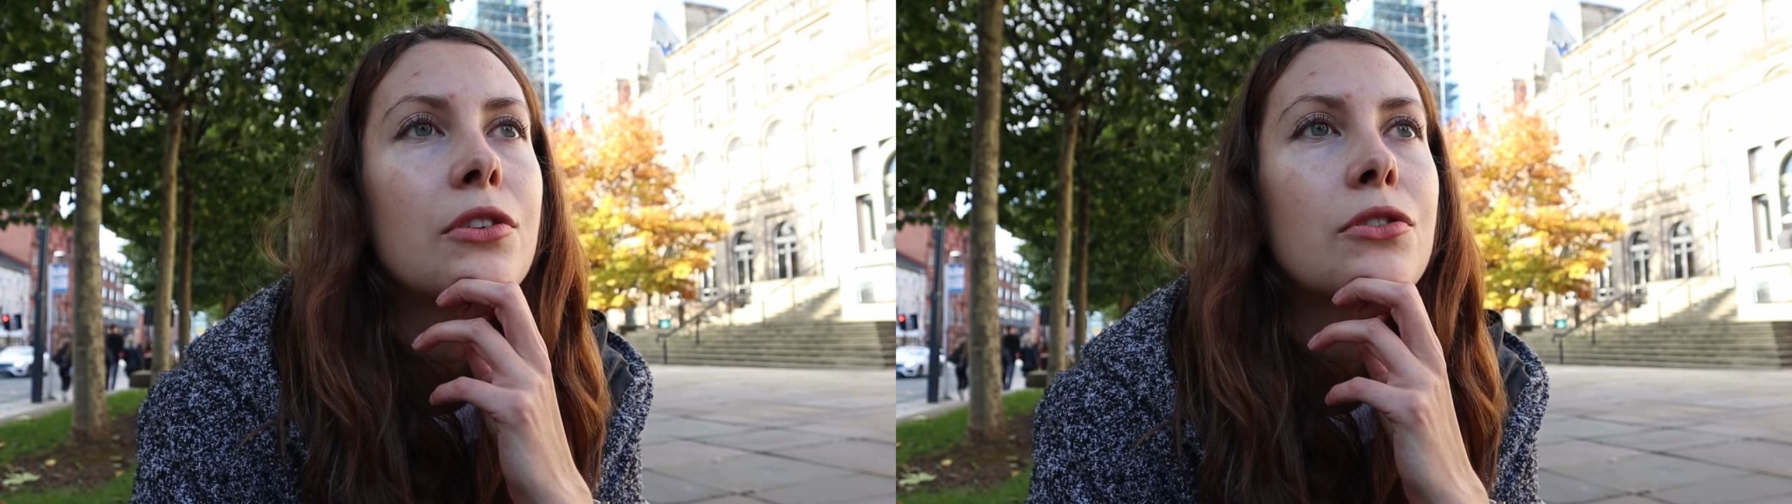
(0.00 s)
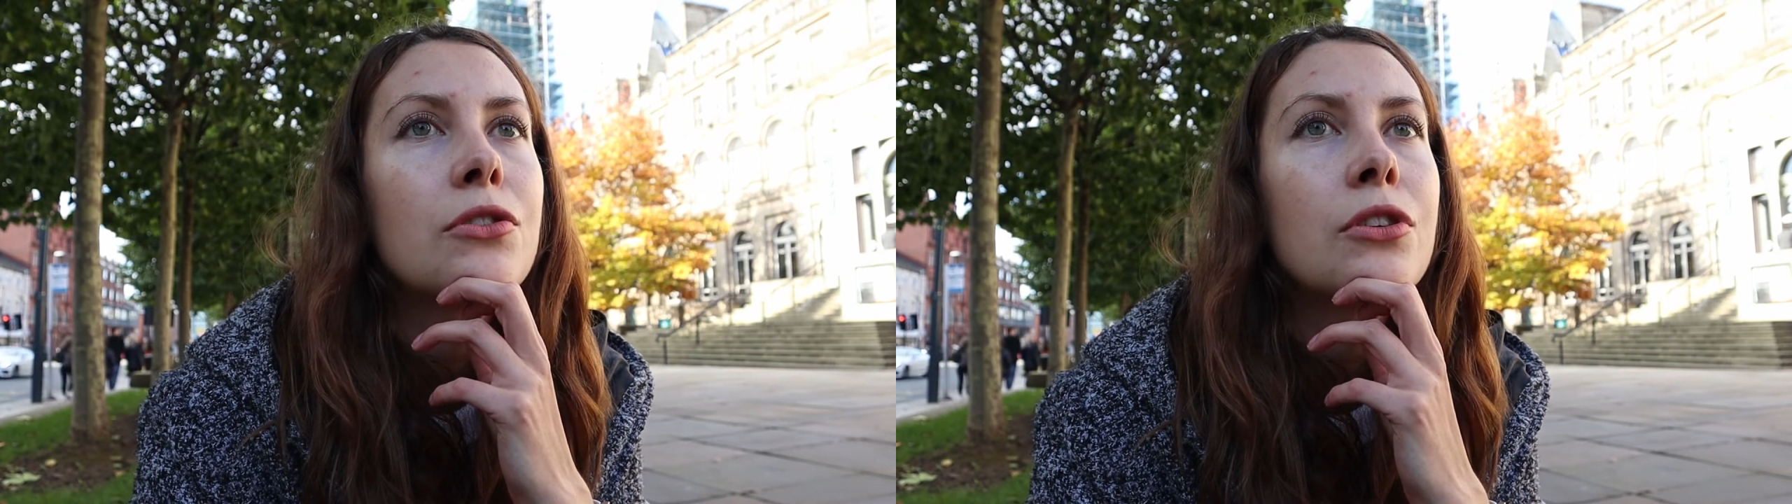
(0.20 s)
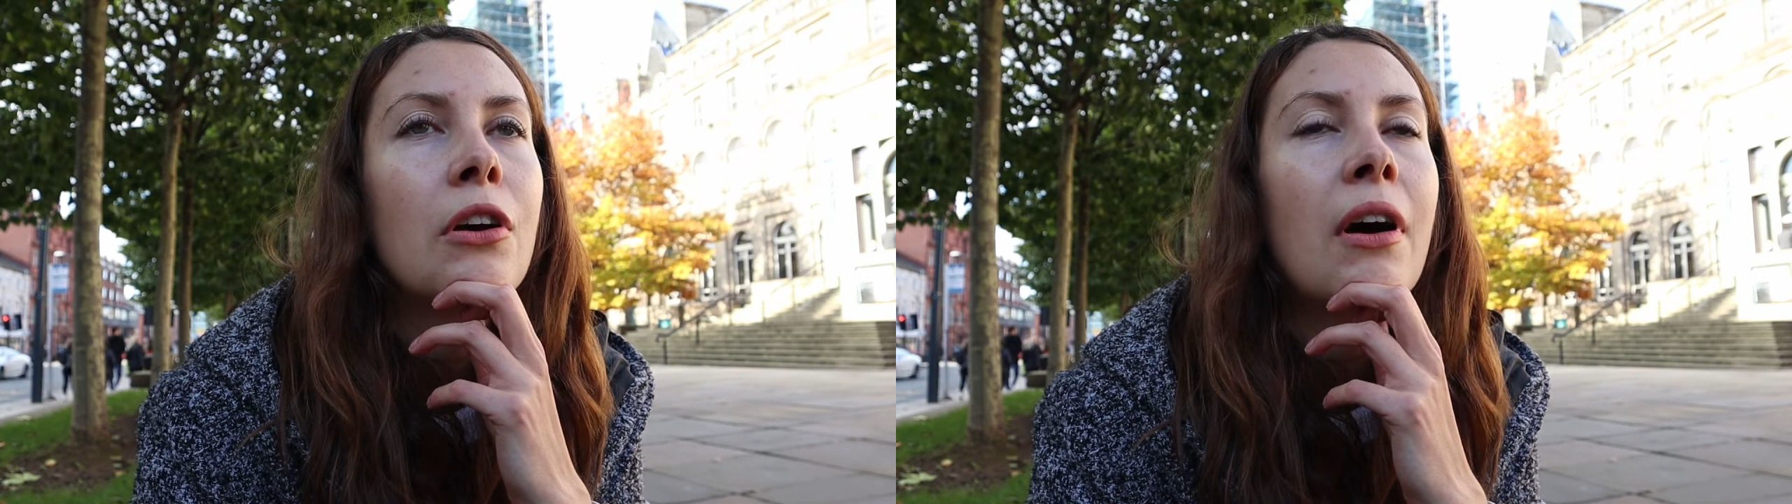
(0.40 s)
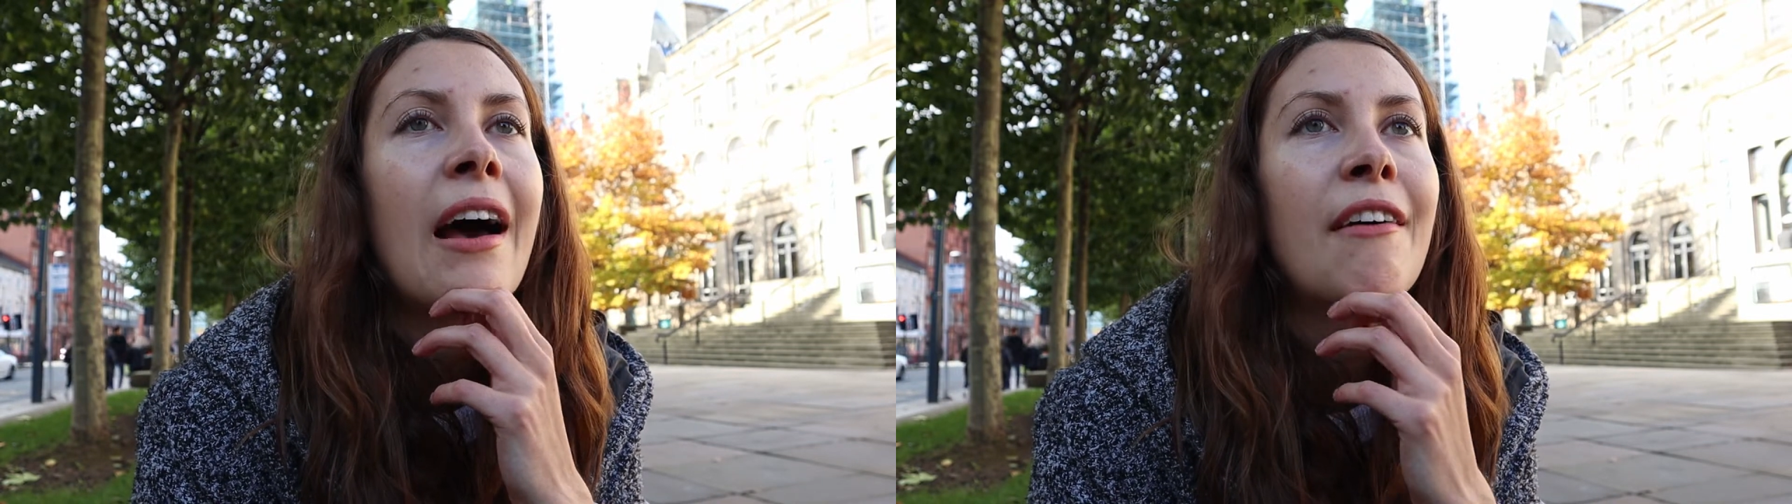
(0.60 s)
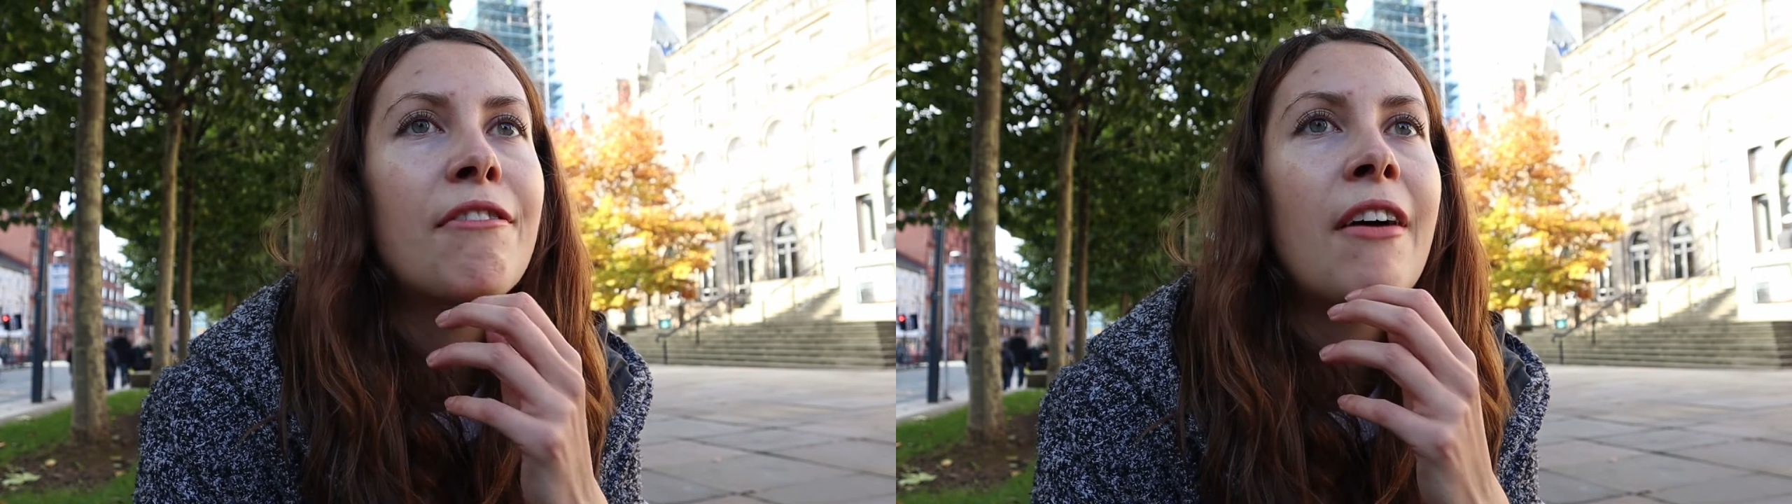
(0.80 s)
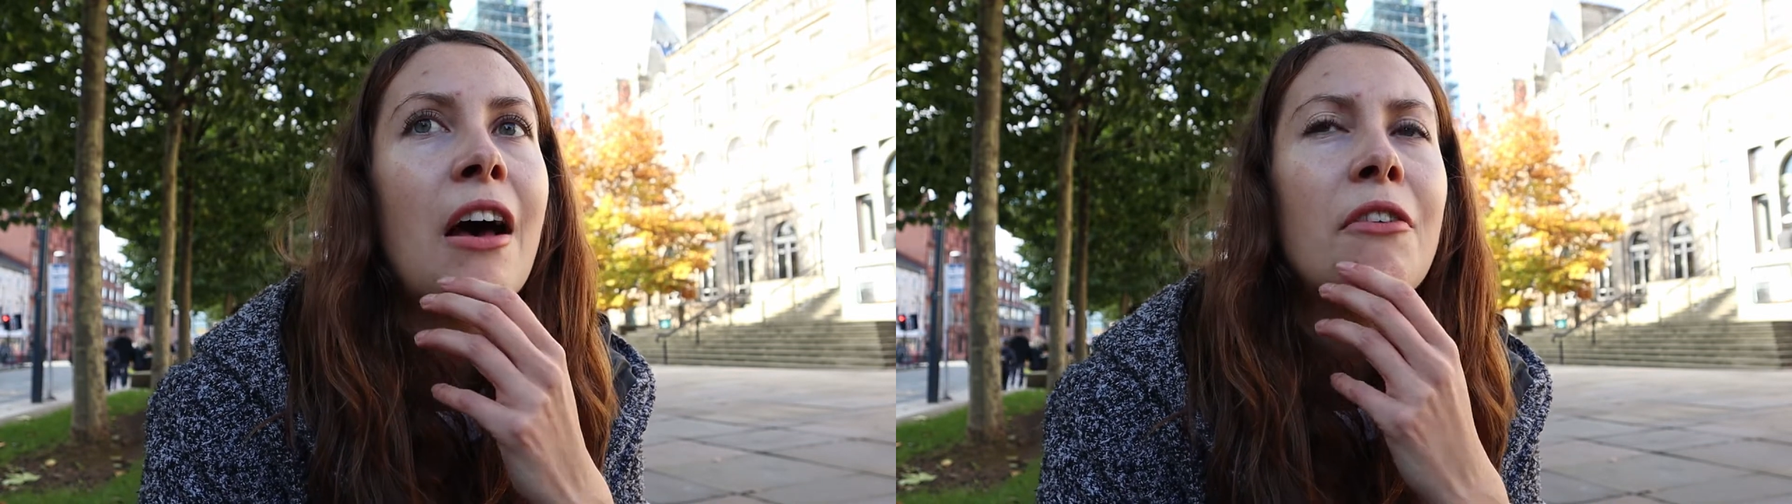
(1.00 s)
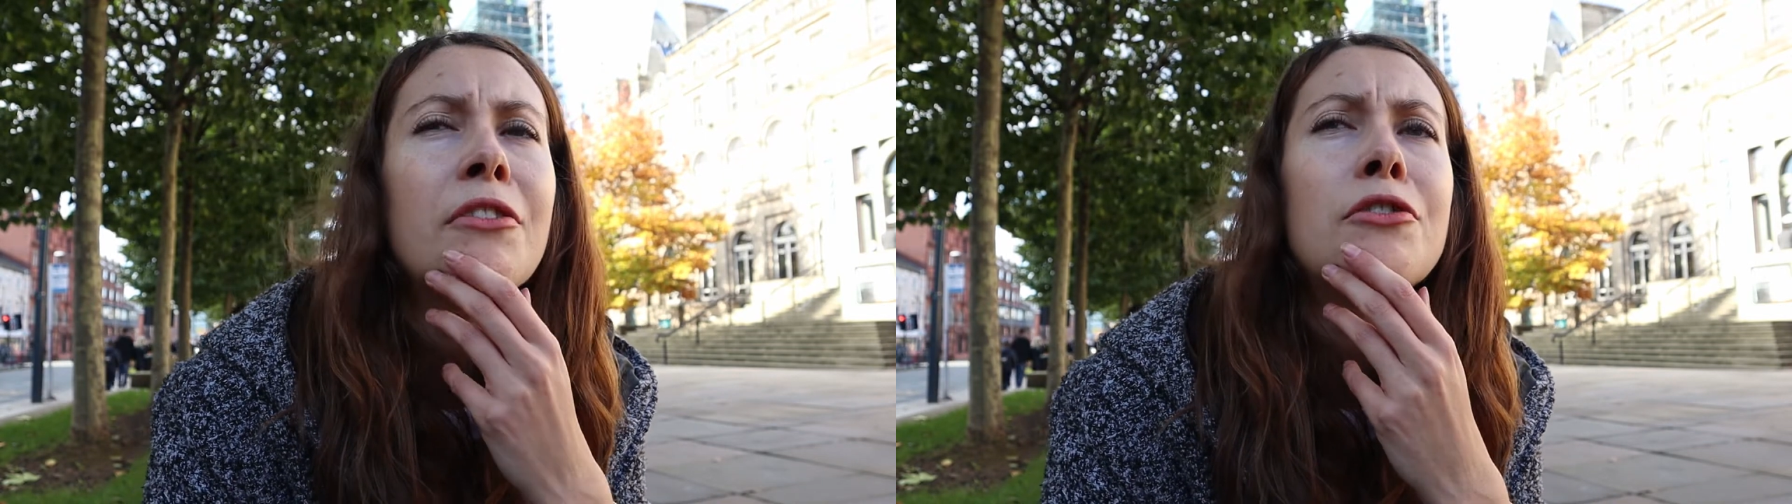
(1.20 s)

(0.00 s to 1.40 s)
So I found